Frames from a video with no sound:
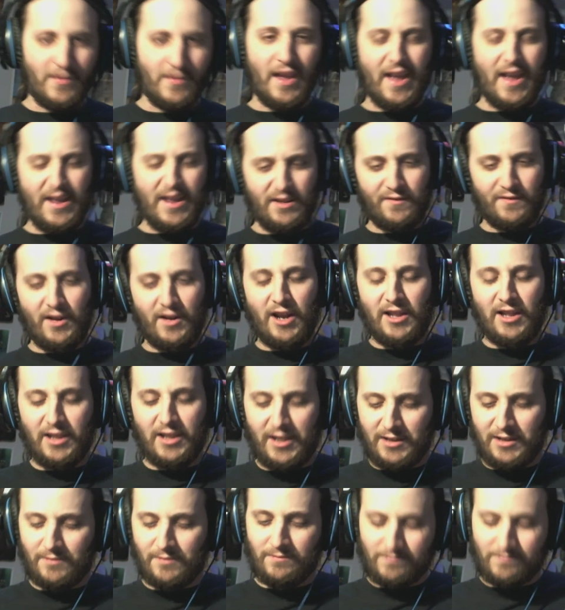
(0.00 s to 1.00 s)
And a
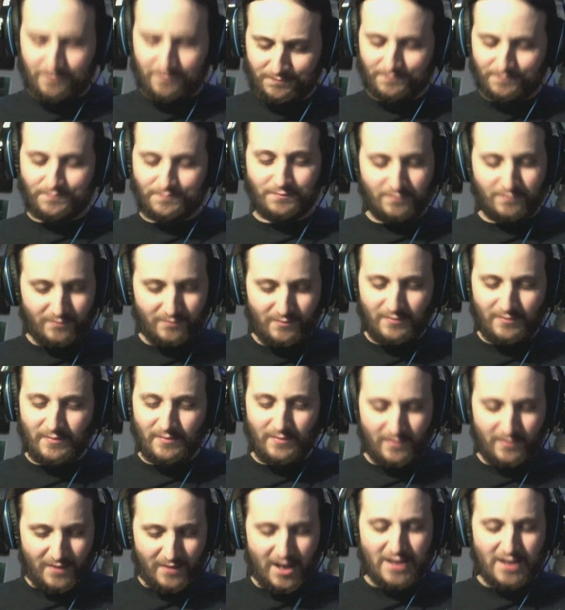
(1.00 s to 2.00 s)
violin.
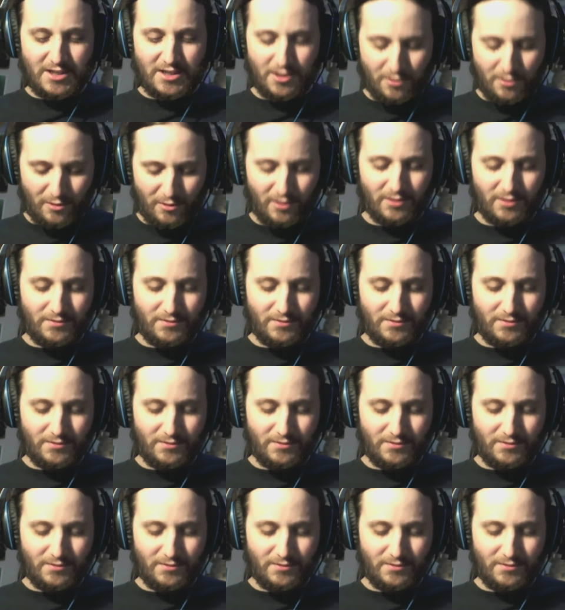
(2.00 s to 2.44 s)
That's cool.